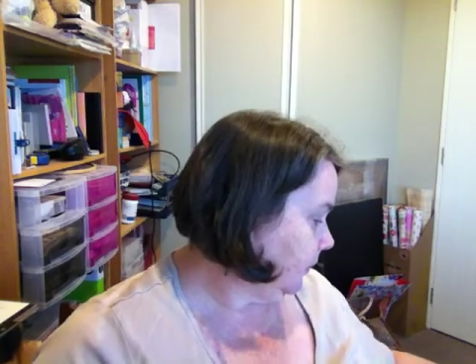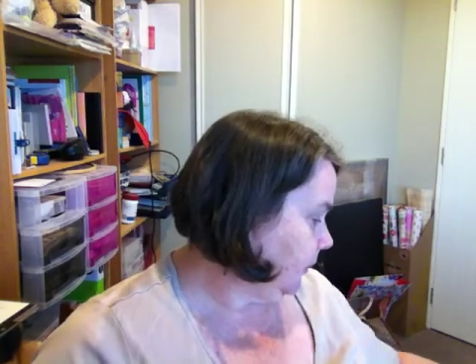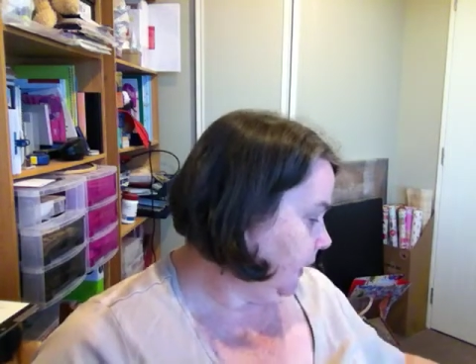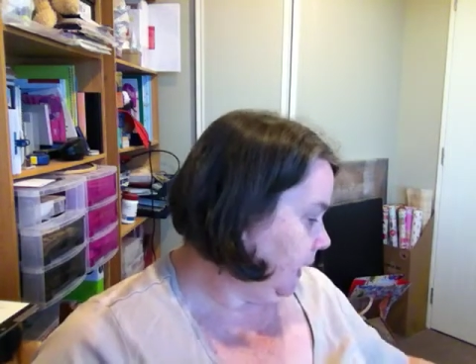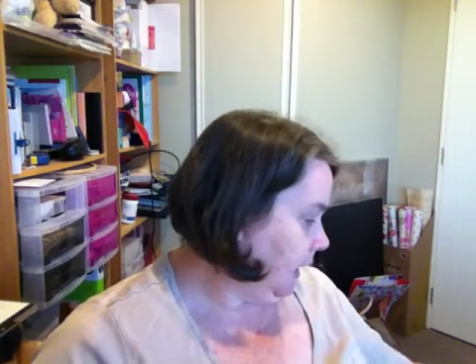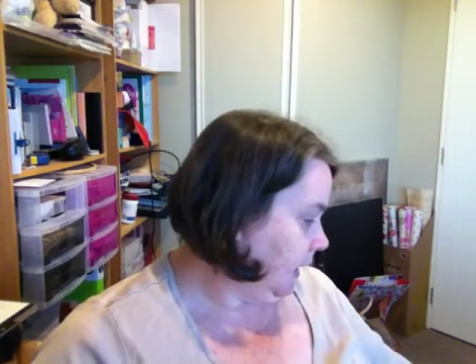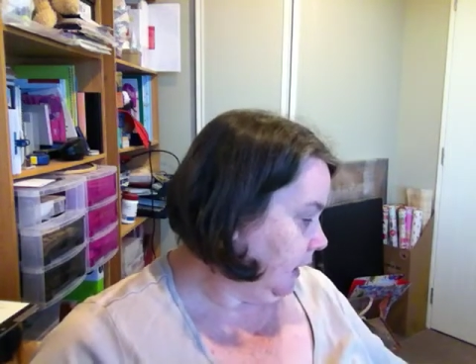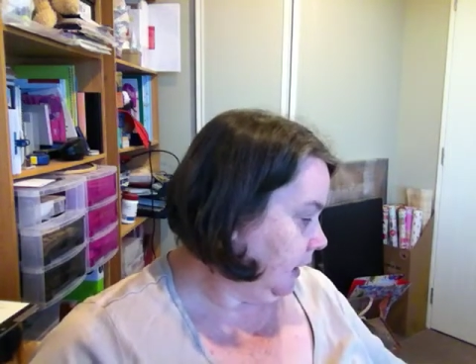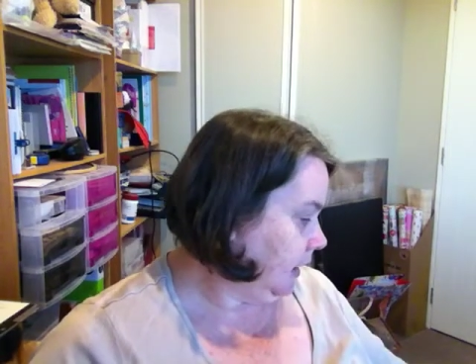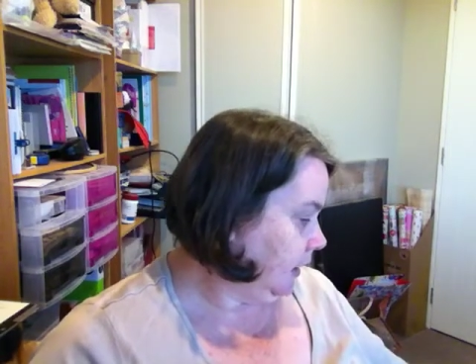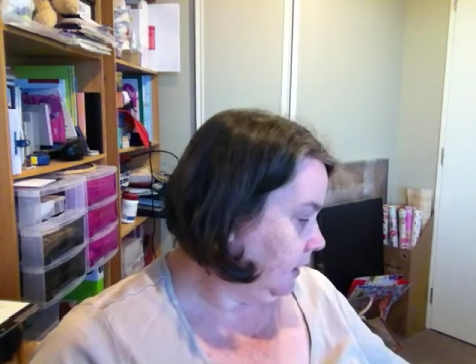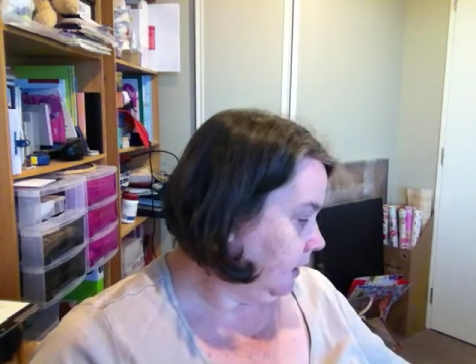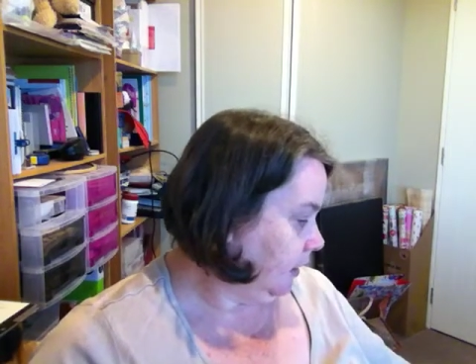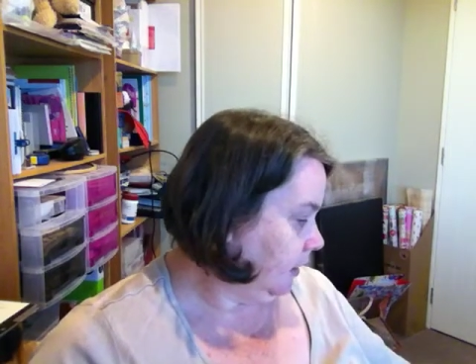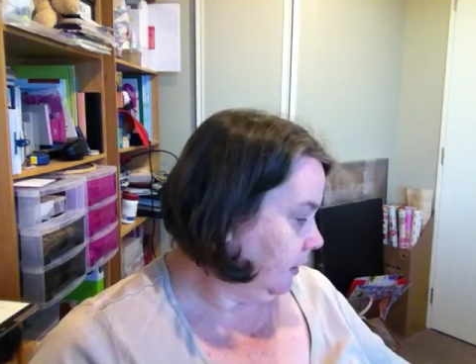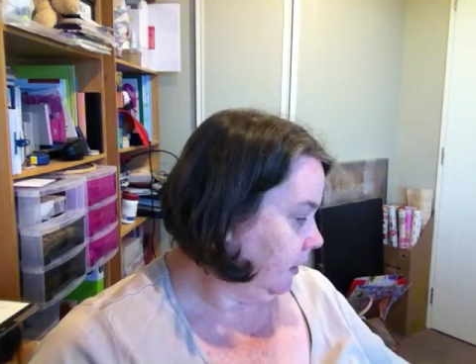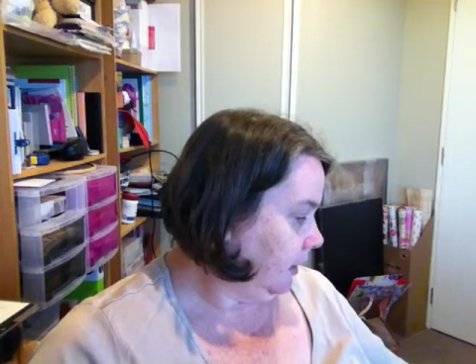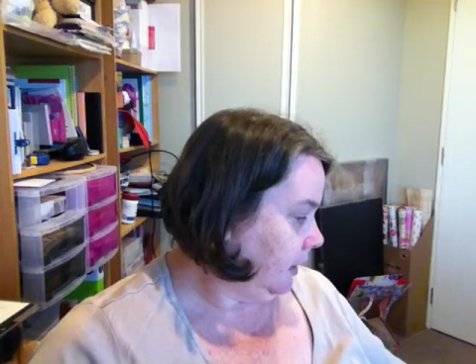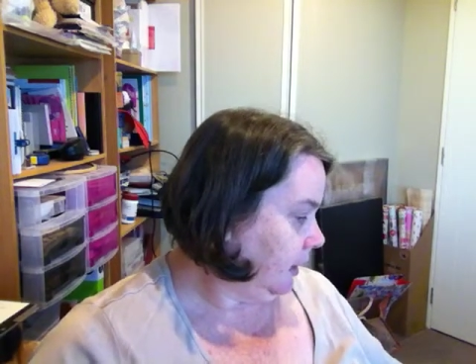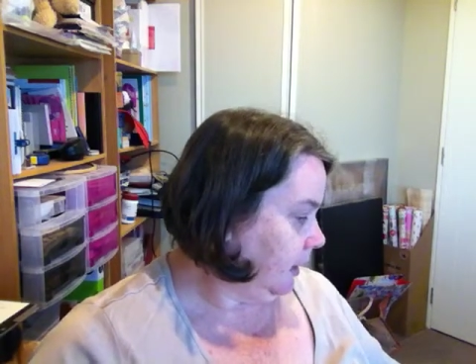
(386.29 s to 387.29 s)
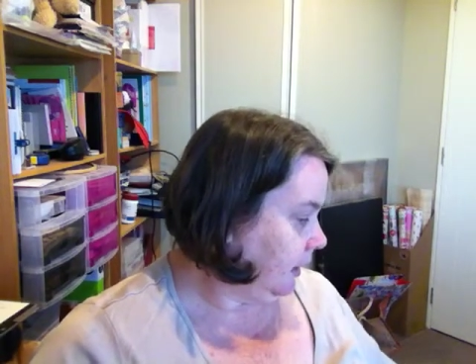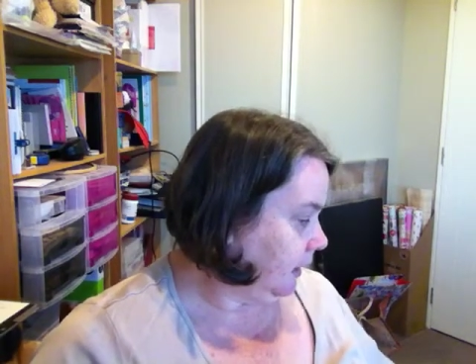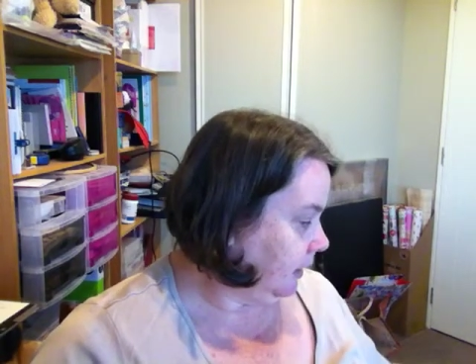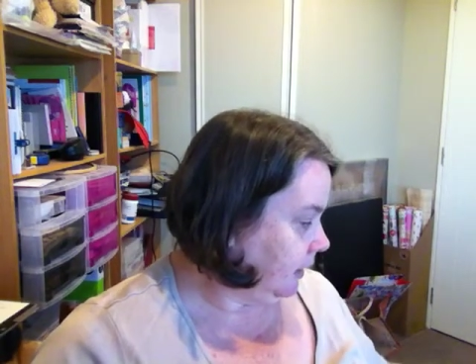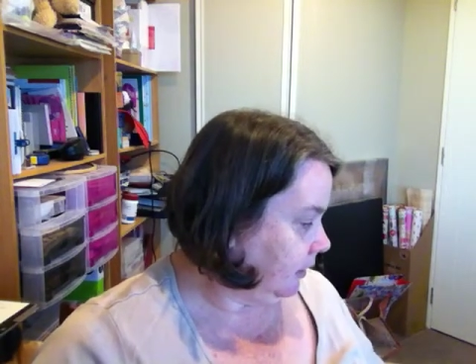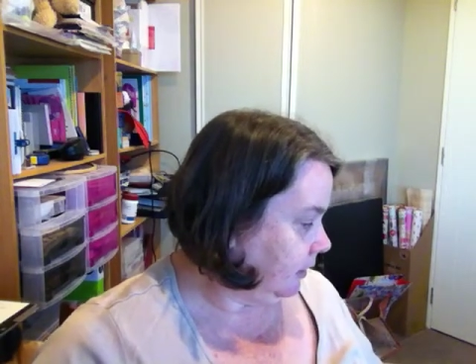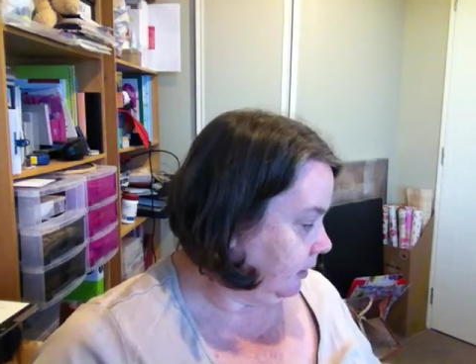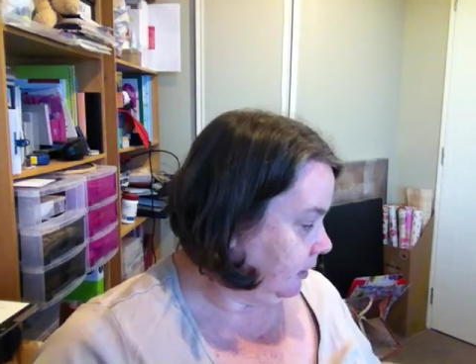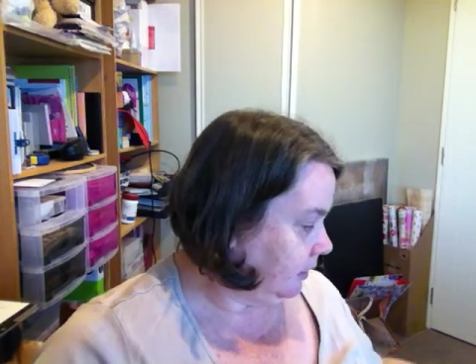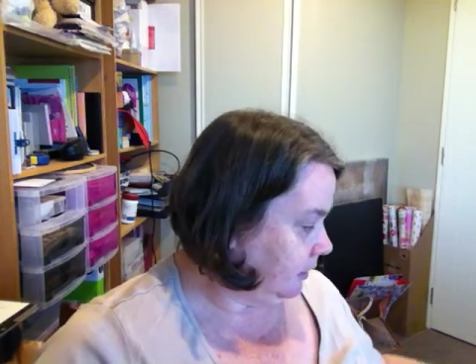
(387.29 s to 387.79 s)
Then I